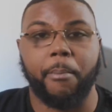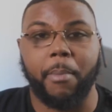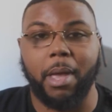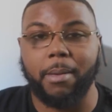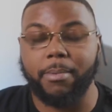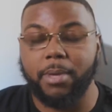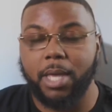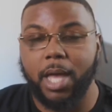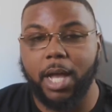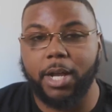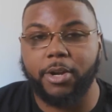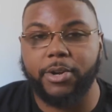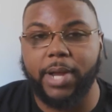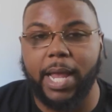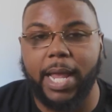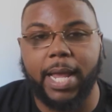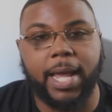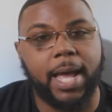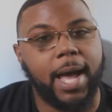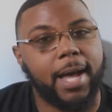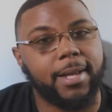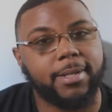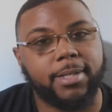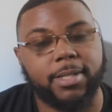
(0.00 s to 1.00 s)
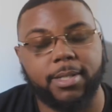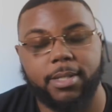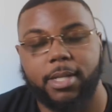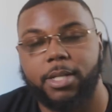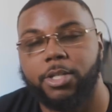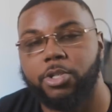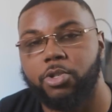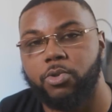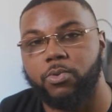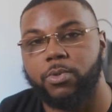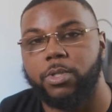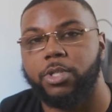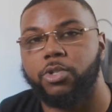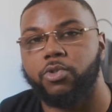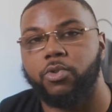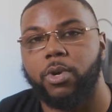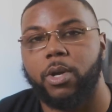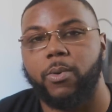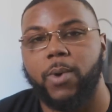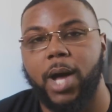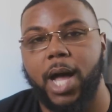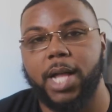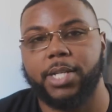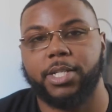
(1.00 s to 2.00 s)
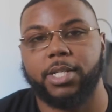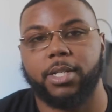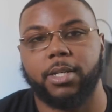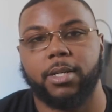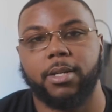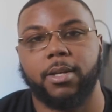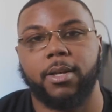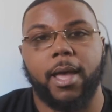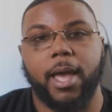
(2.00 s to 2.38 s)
Maybe I create content that you enjoy watching,